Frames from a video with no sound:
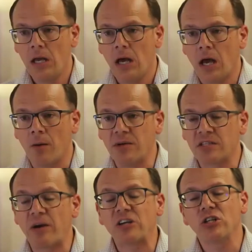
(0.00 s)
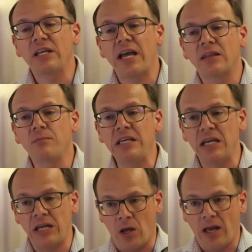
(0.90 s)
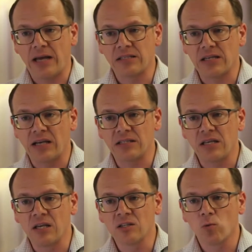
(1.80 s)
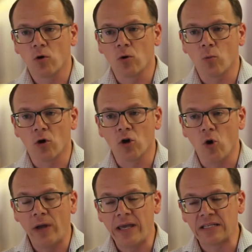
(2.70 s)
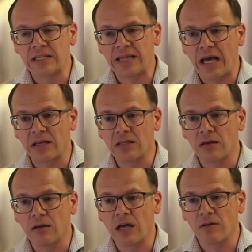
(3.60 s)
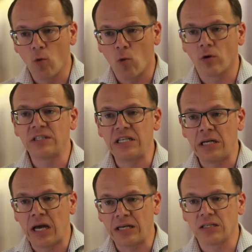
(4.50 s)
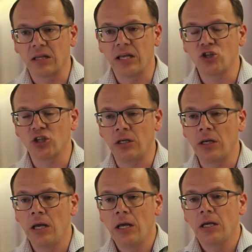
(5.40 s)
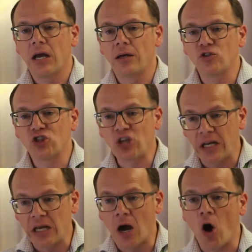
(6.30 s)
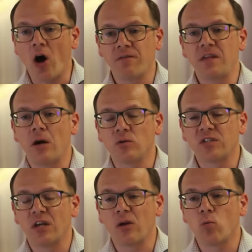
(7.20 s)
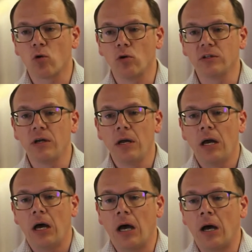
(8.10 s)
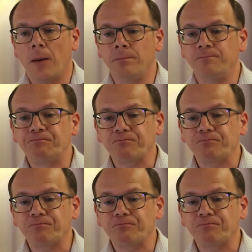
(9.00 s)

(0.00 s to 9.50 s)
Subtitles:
especially at the beginning as things were going into that kind of quarantine isolation, kind of shutting off the outside world. And